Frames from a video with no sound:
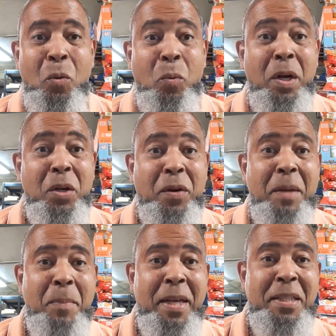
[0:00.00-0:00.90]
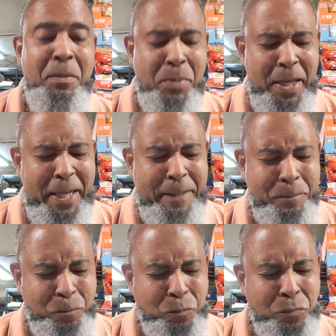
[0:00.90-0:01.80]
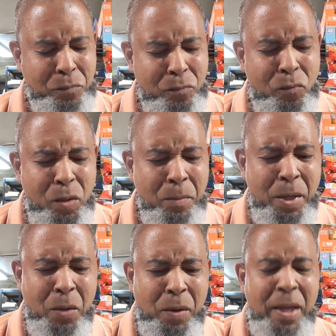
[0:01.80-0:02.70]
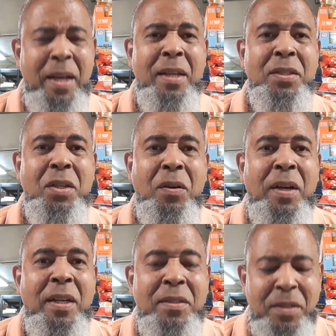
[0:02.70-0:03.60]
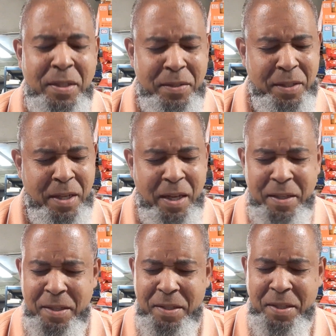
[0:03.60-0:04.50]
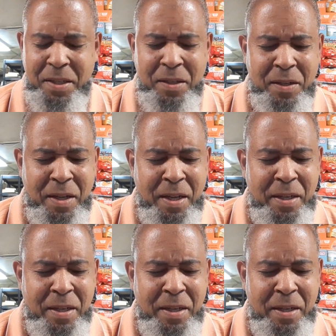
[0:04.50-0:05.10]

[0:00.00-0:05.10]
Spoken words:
What a great master plan. Anyway, so the colonists are still,